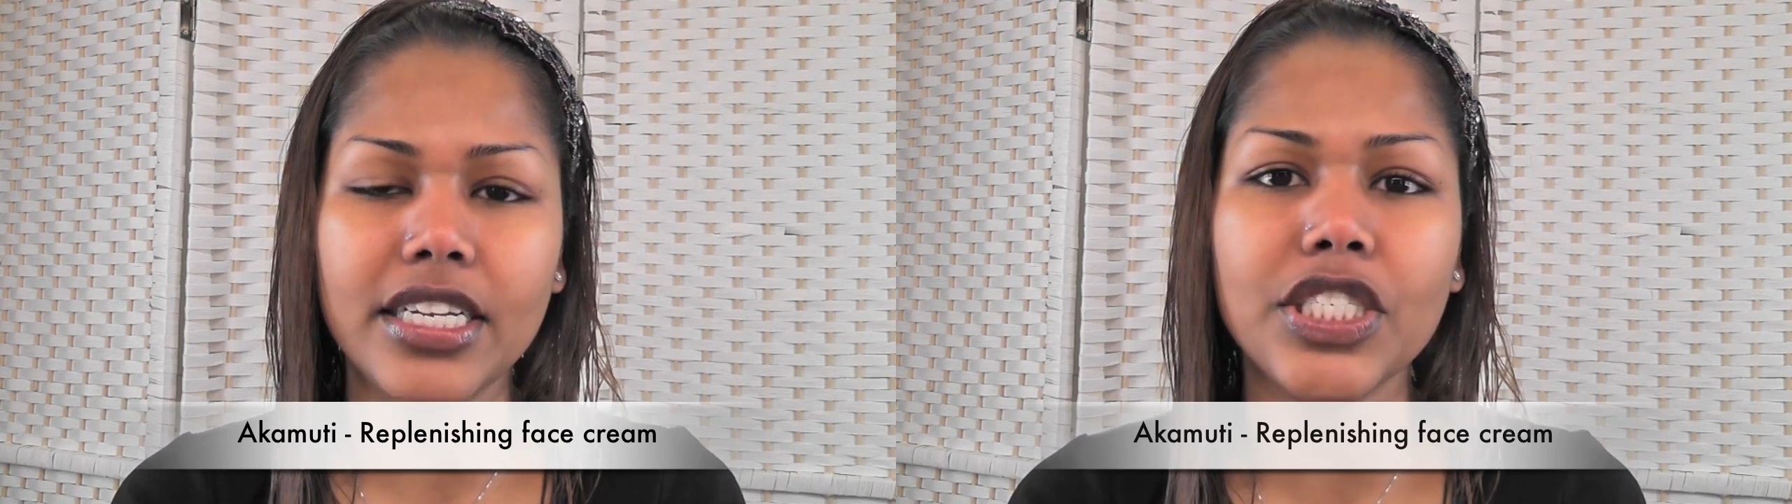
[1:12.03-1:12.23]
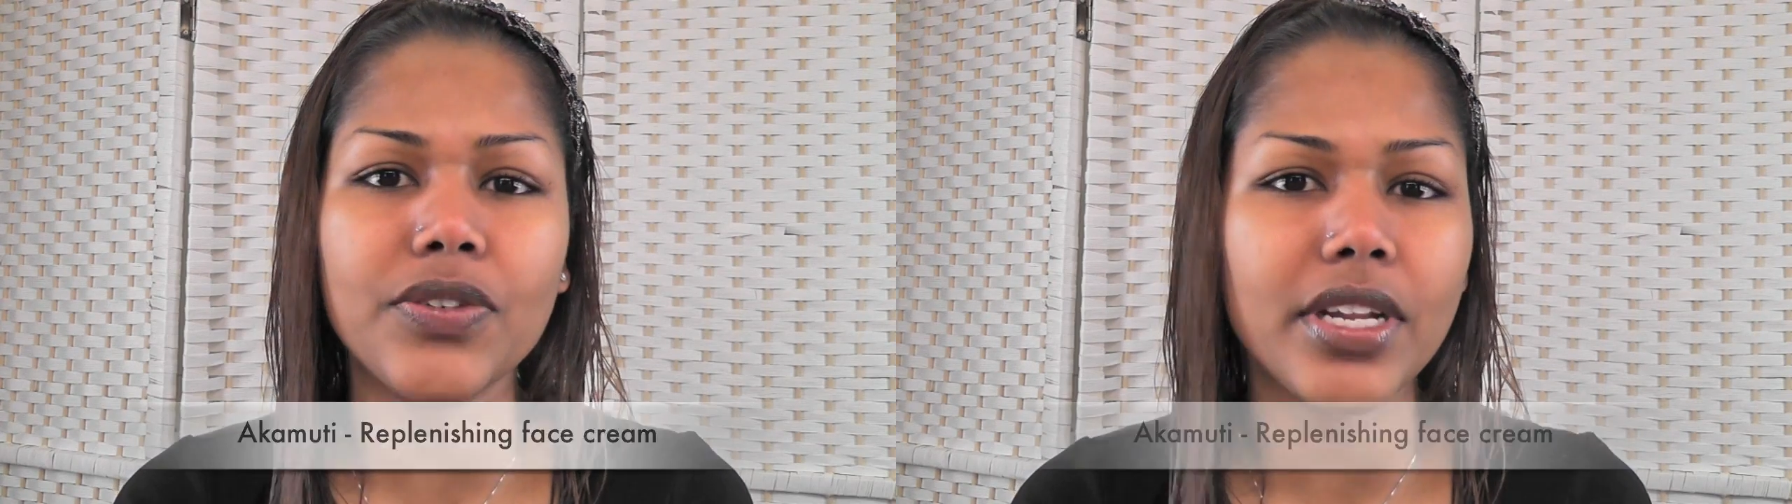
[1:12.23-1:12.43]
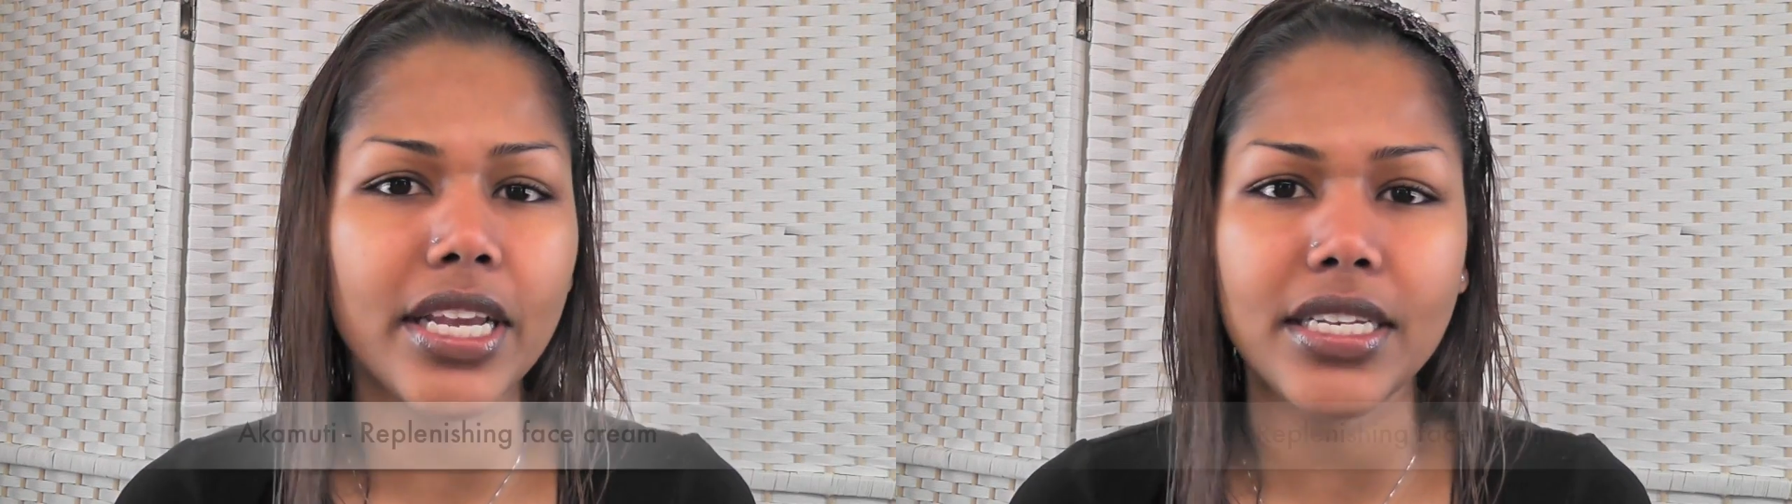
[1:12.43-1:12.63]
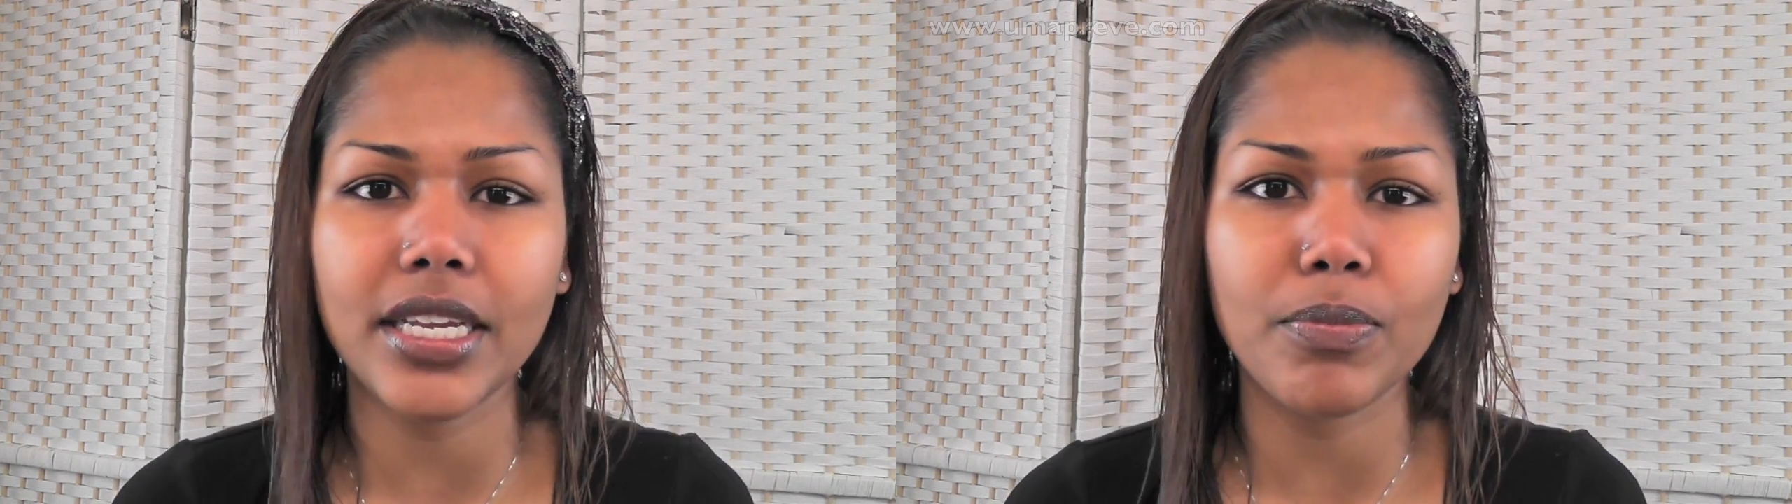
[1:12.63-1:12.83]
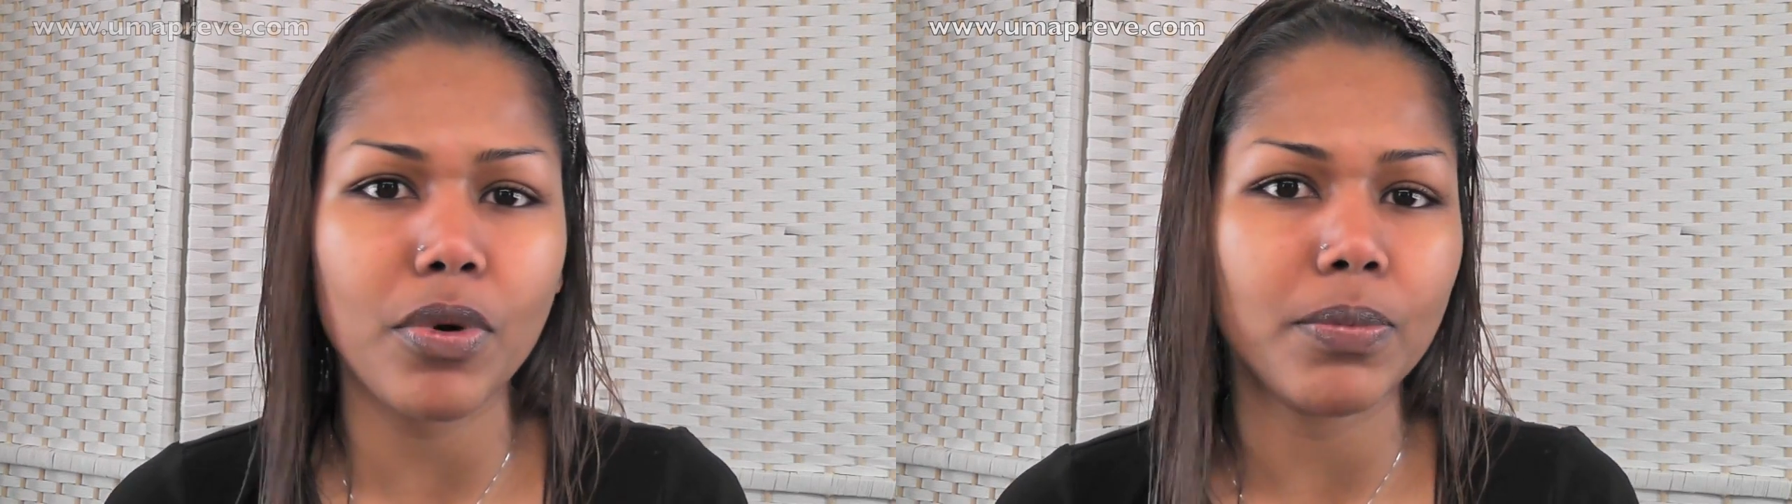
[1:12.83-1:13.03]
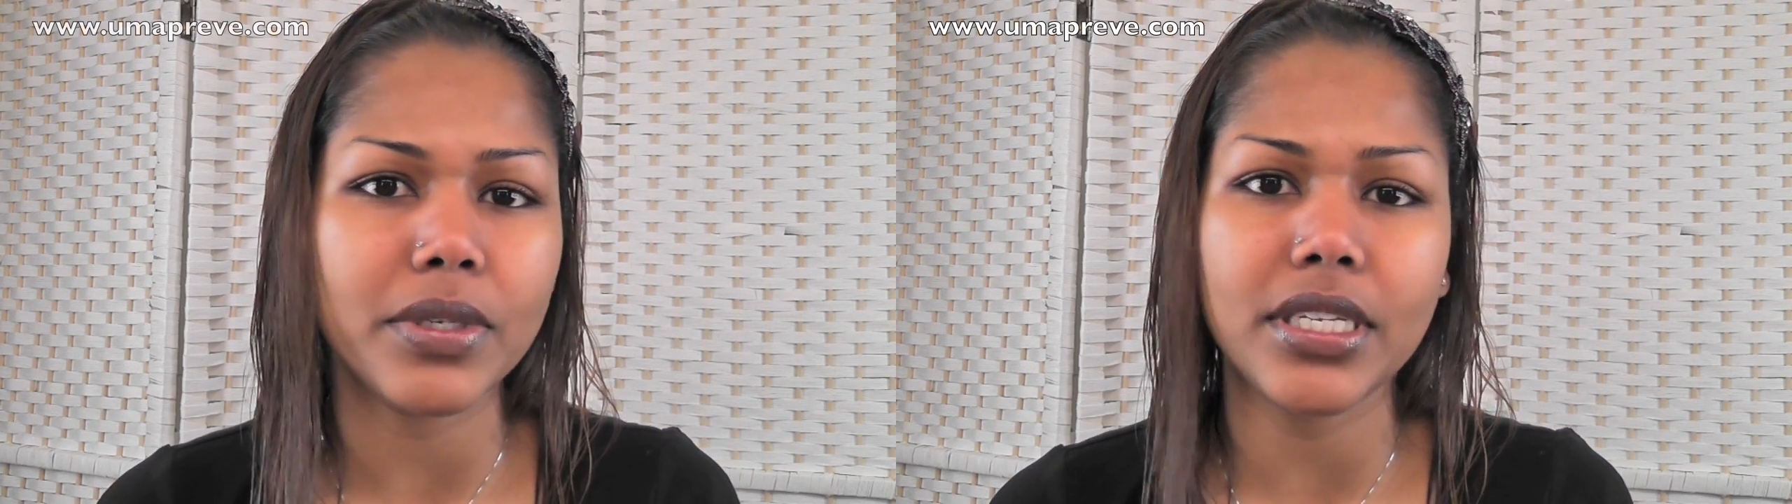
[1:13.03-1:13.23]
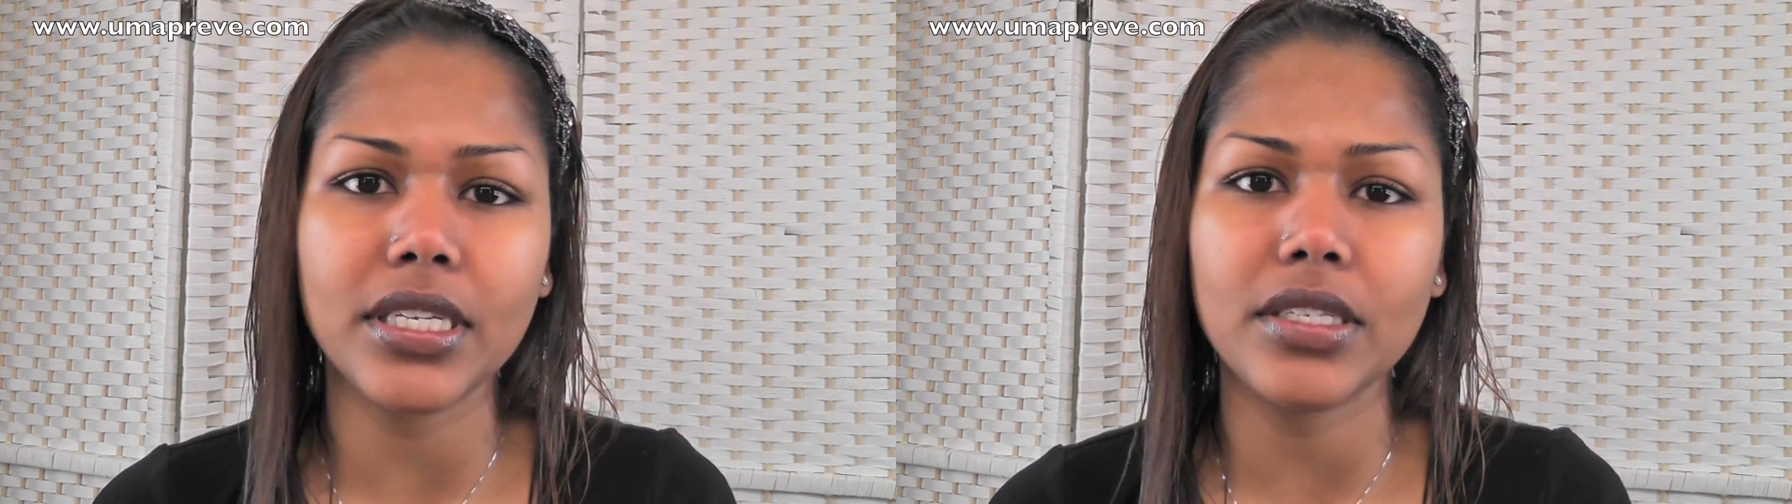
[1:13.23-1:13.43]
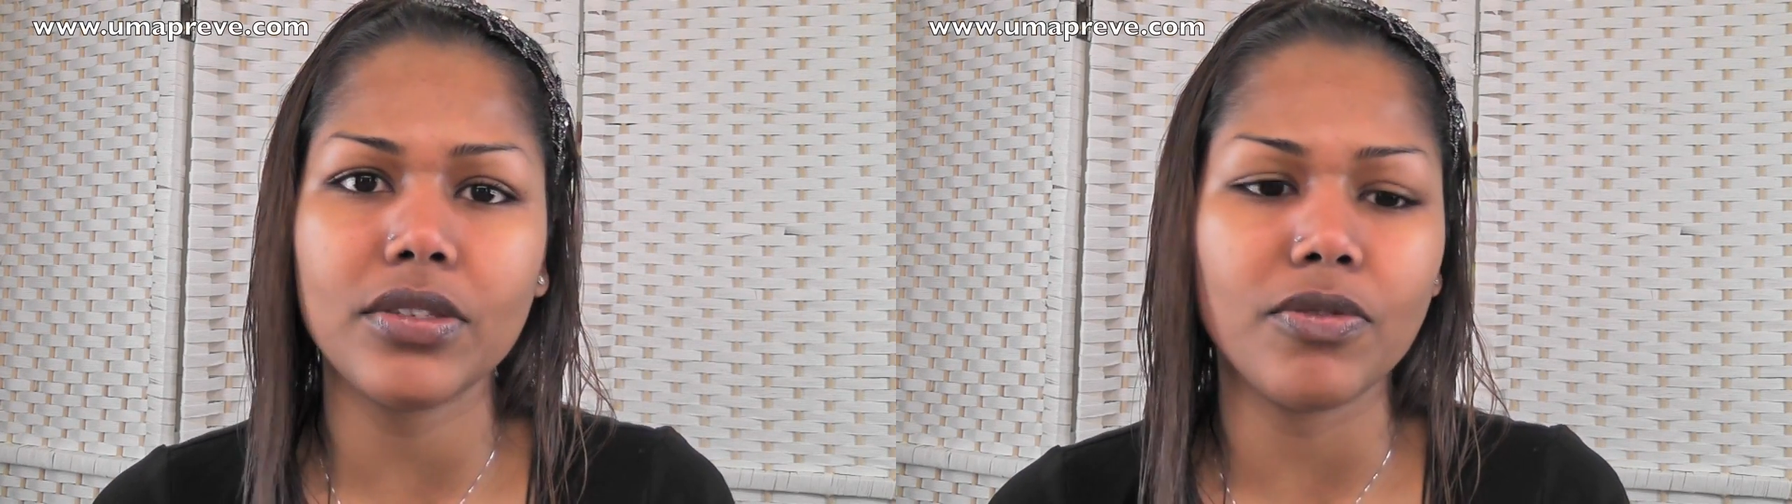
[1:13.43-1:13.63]
rejuvenating
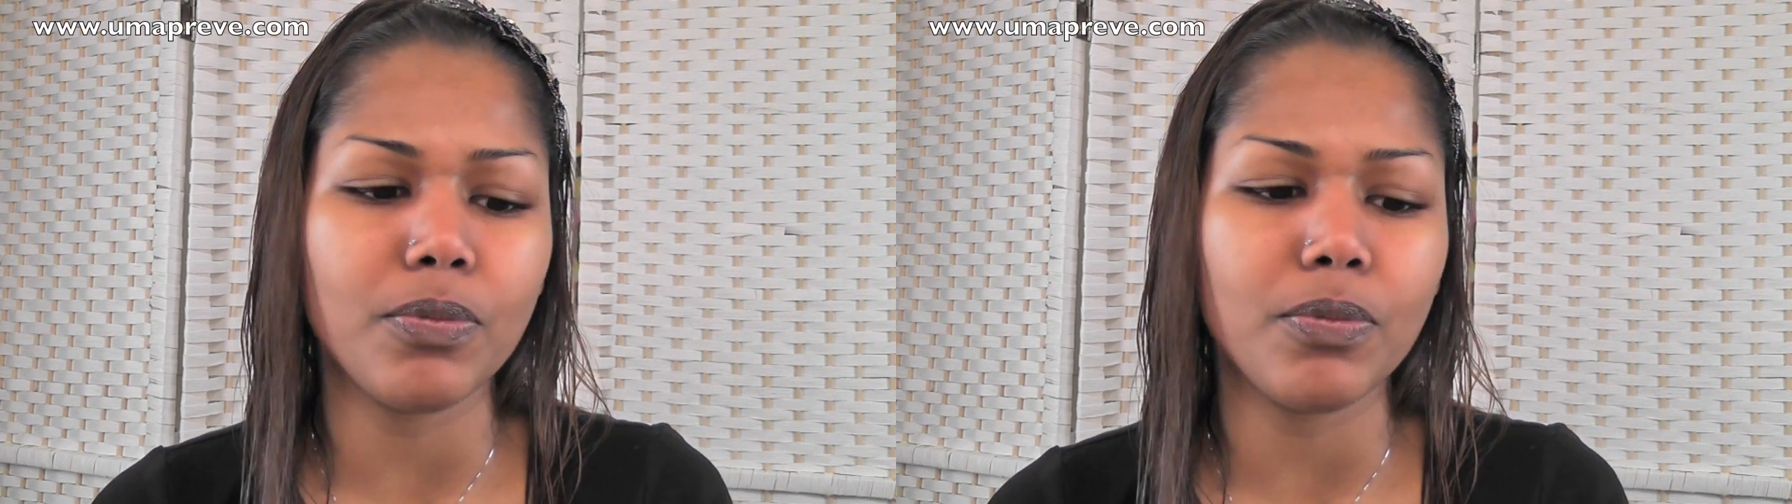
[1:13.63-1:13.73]
properties